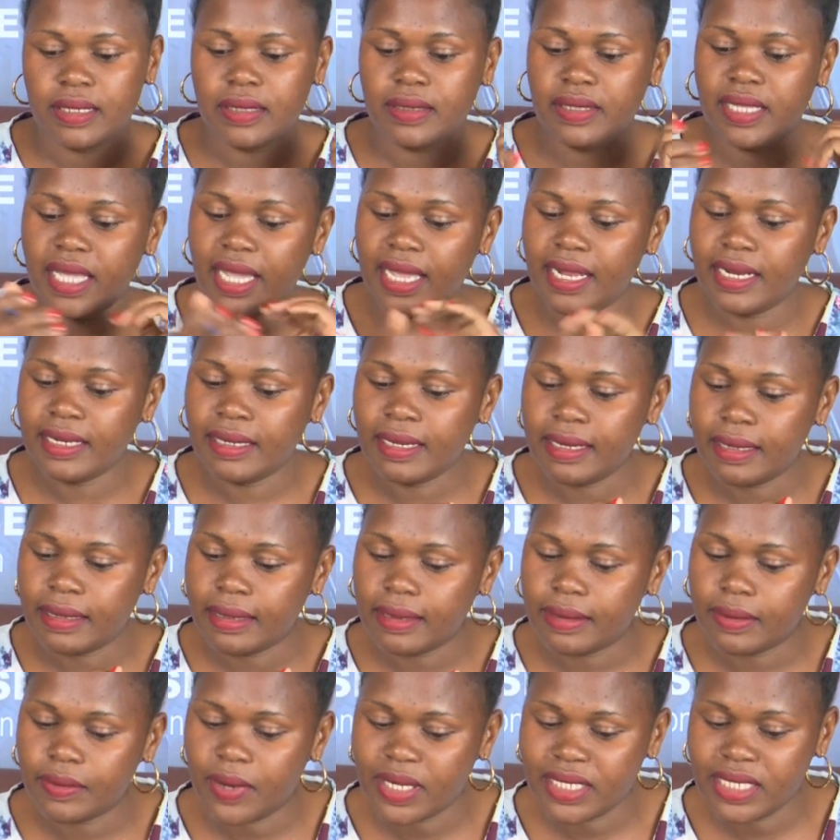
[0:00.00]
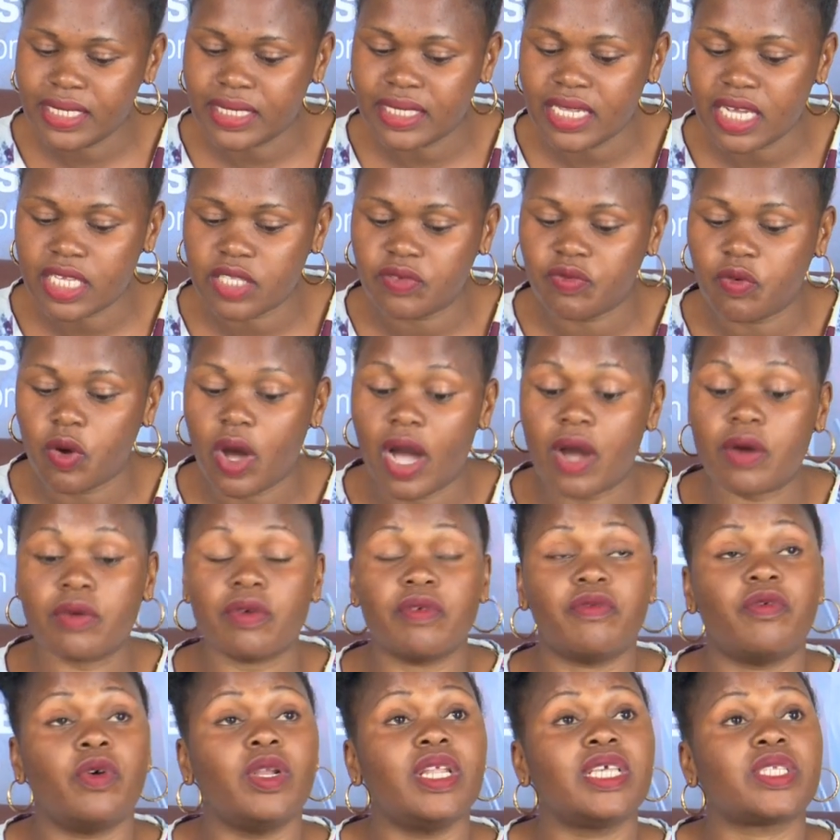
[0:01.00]
Then what is next for
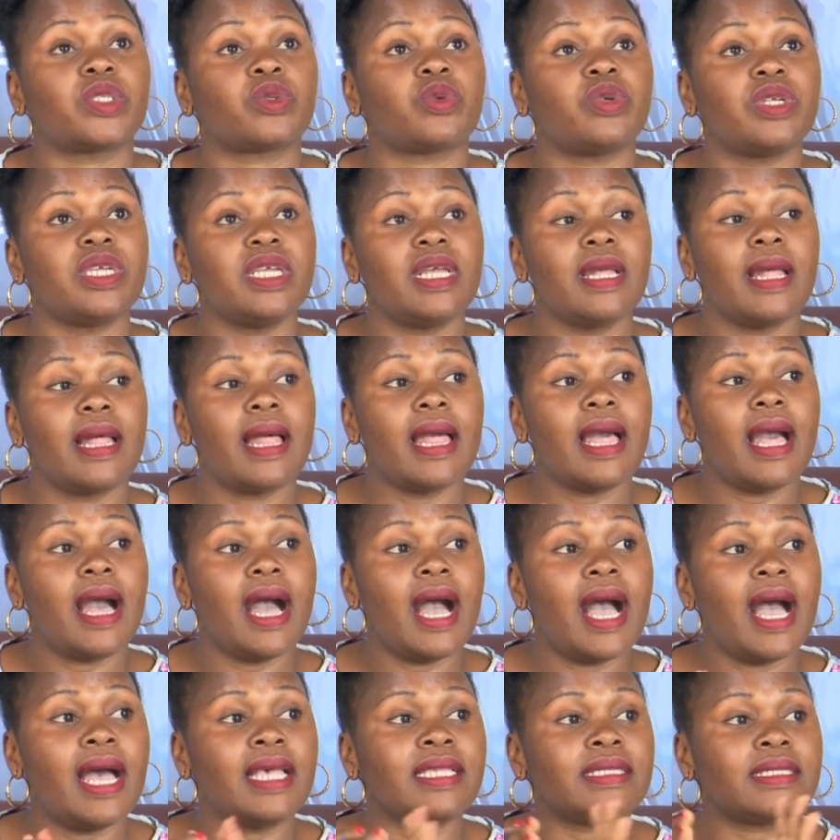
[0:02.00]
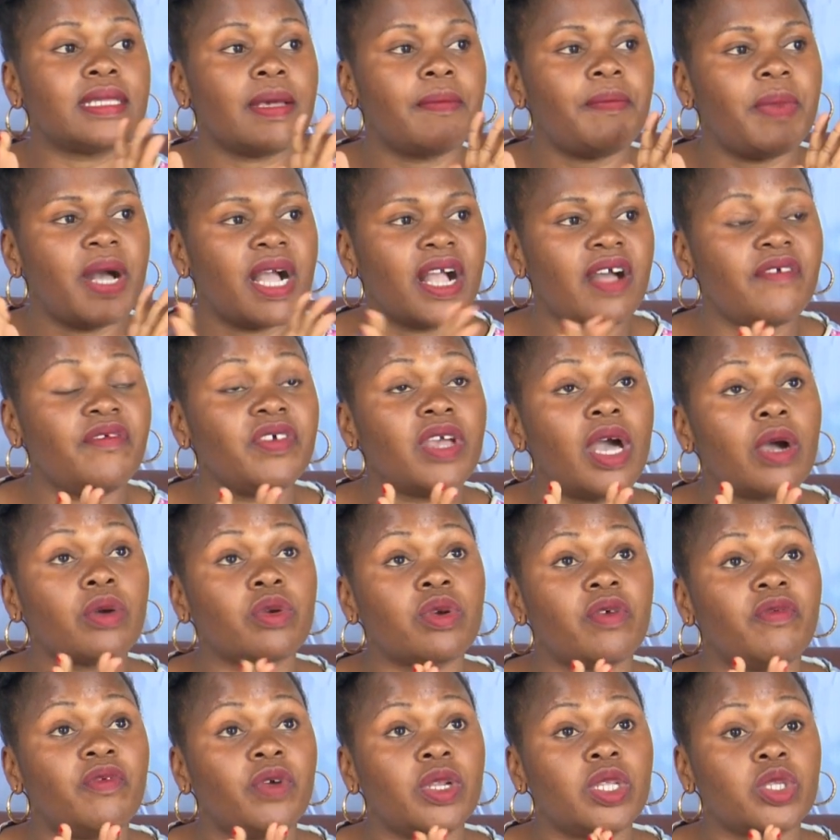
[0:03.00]
agroforestry? As a Bangafi
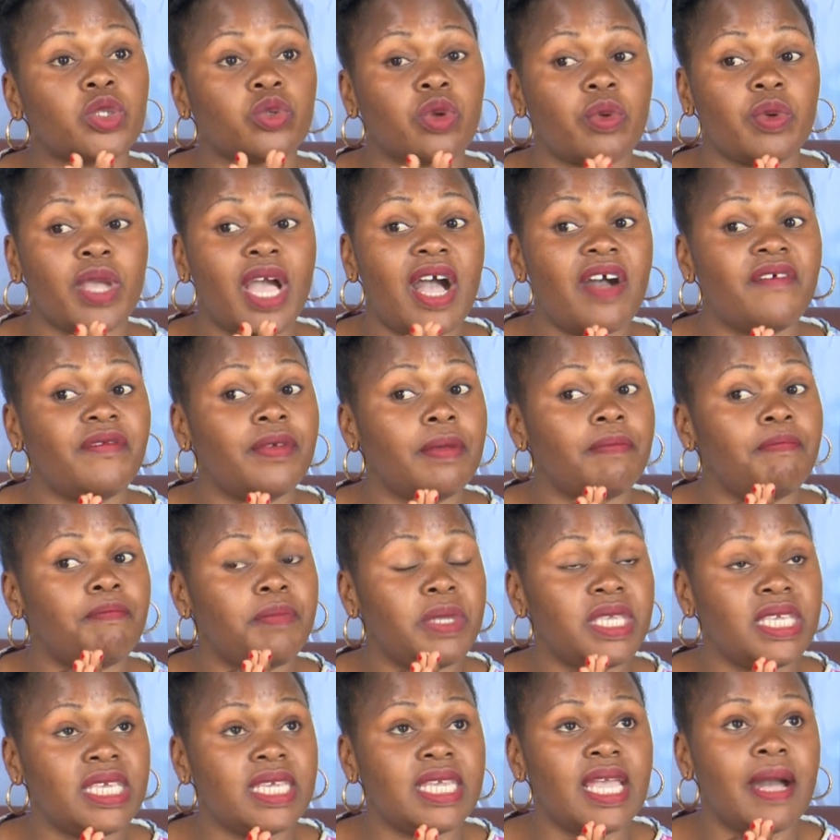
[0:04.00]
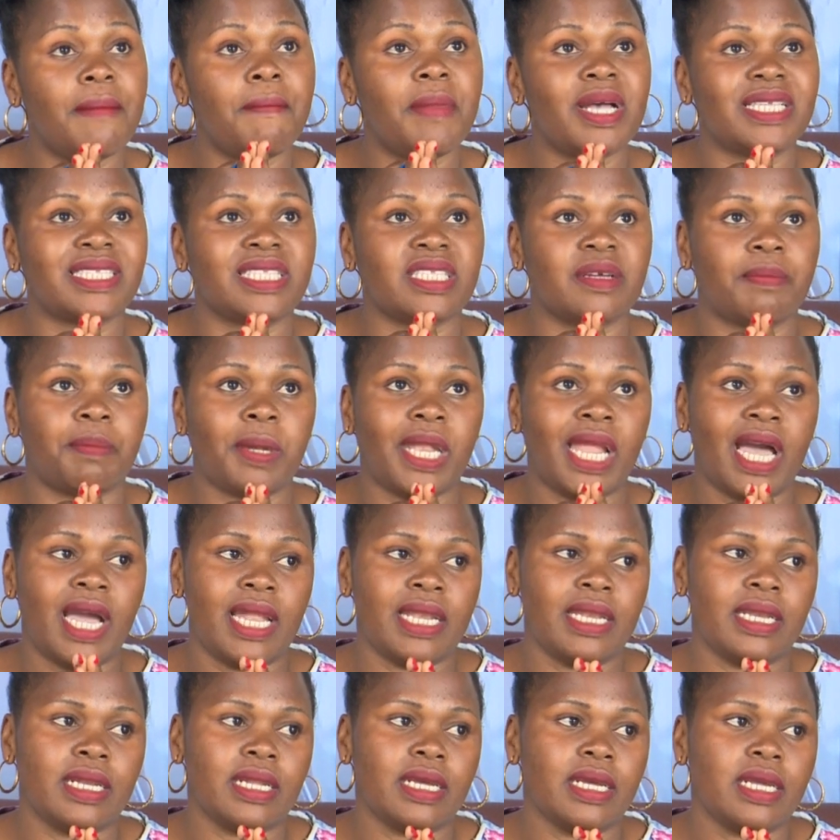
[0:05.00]
Agroforestry, we have a bigger master
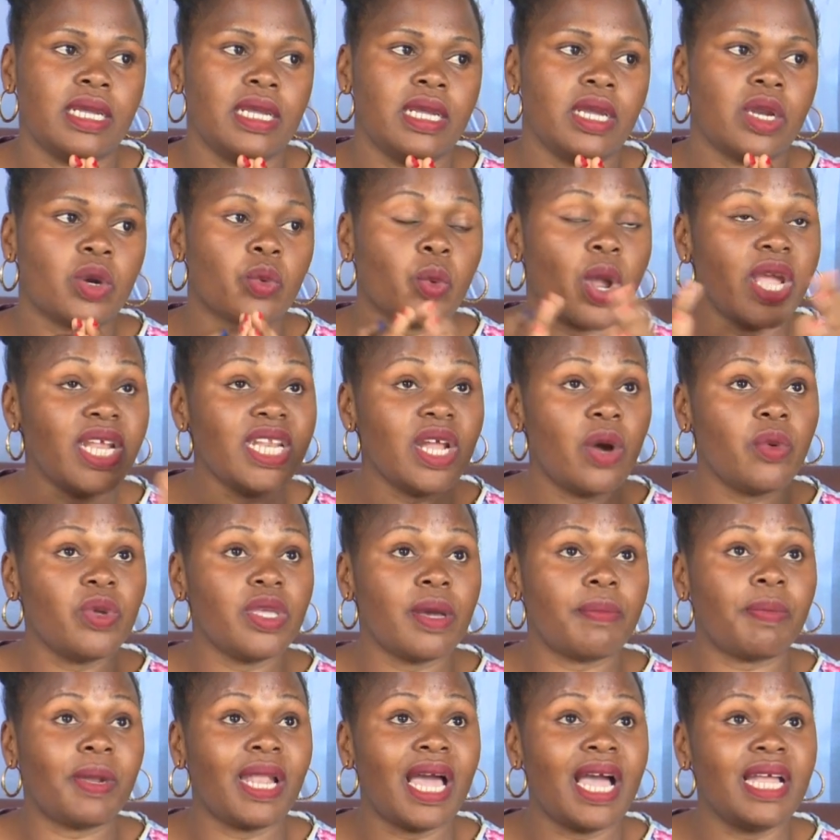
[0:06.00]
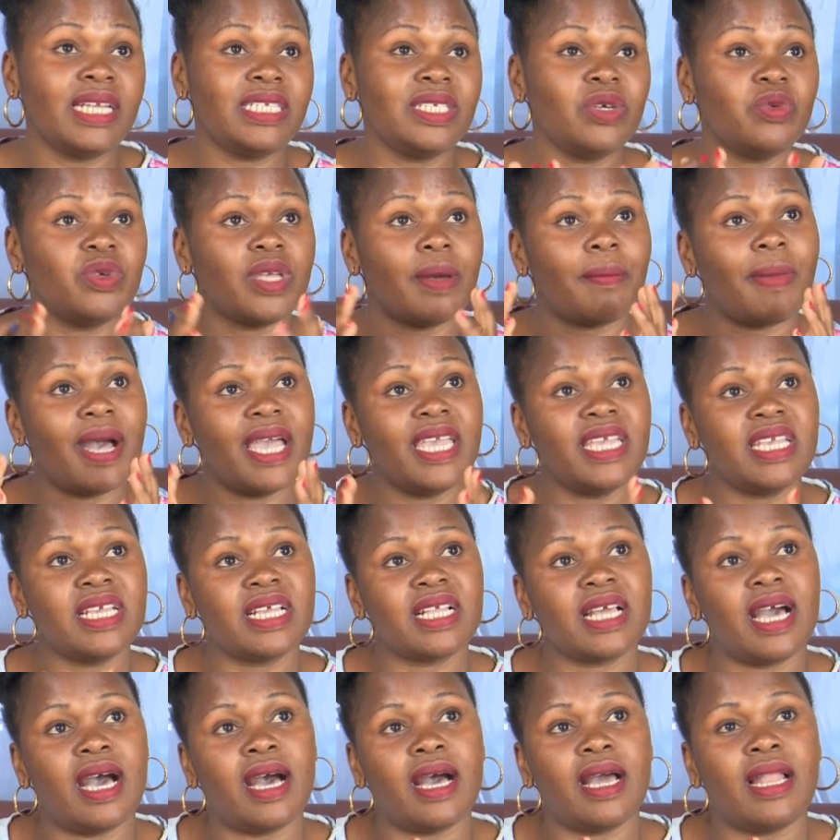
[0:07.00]
plan. Right now we are planting, we are buying
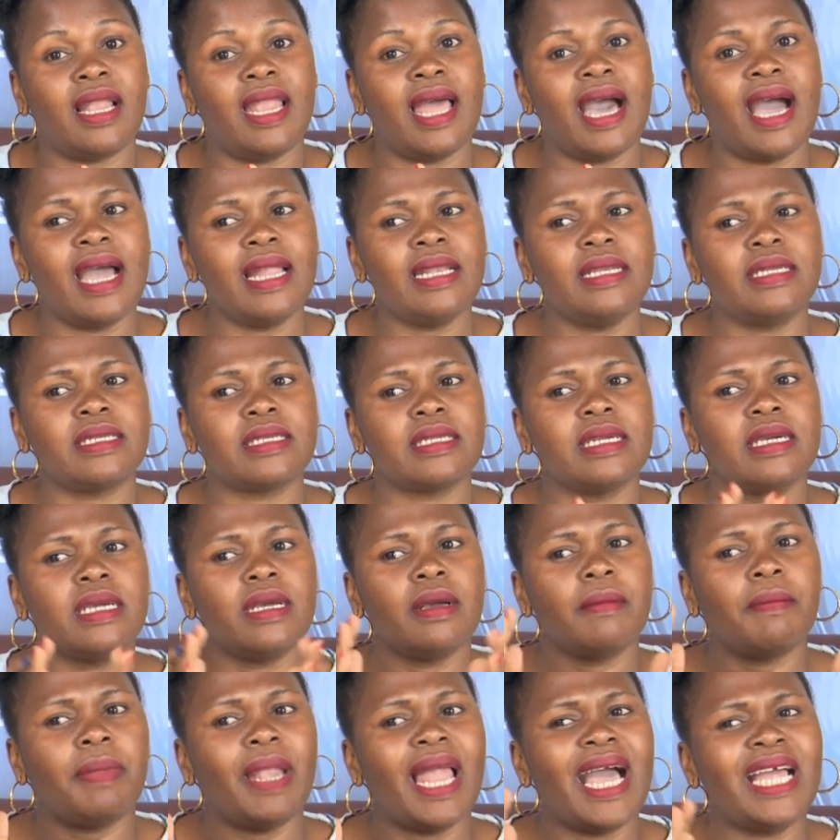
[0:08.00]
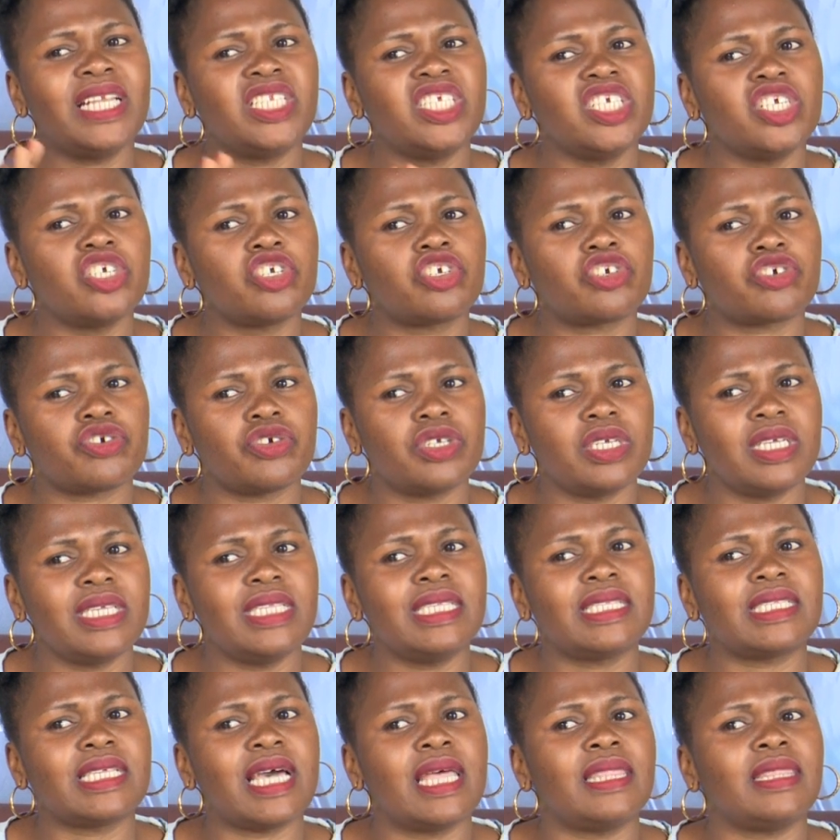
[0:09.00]
land, planting
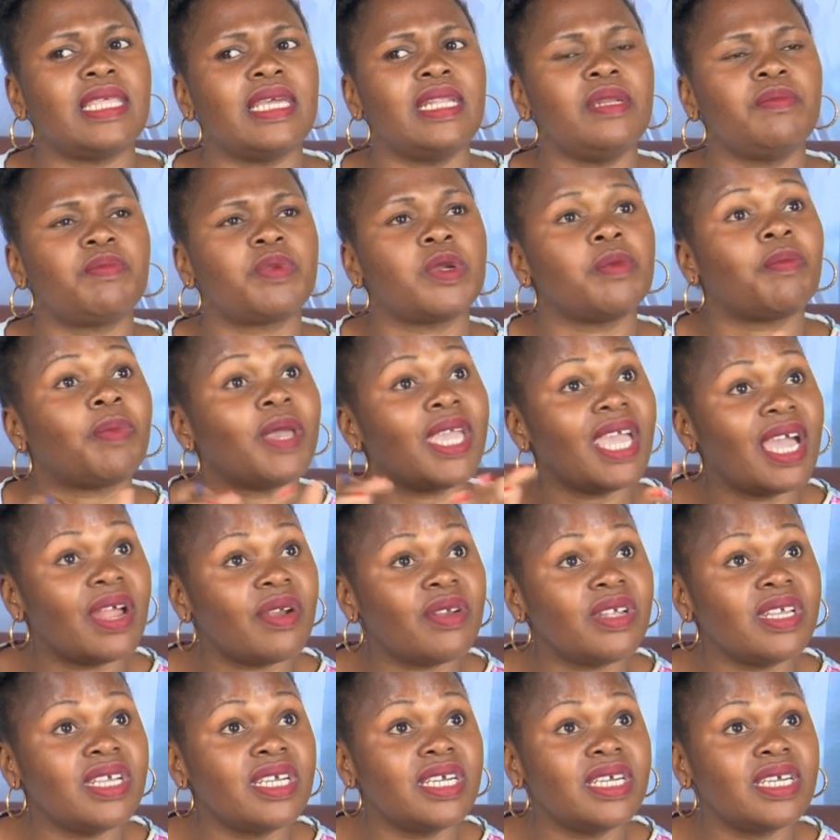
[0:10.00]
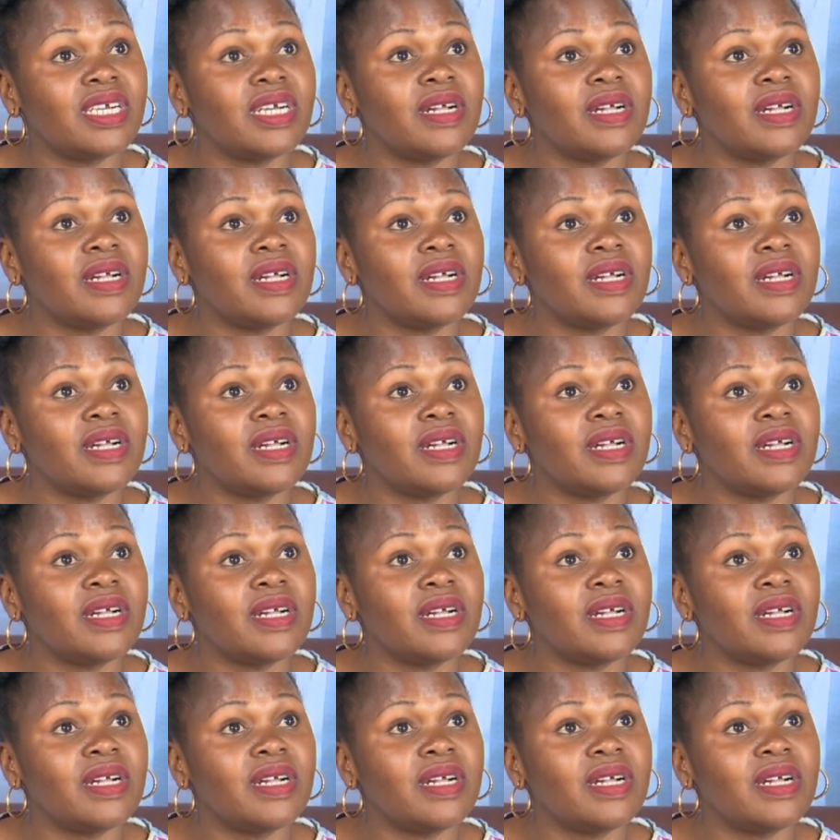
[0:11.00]
trees, and then preparing,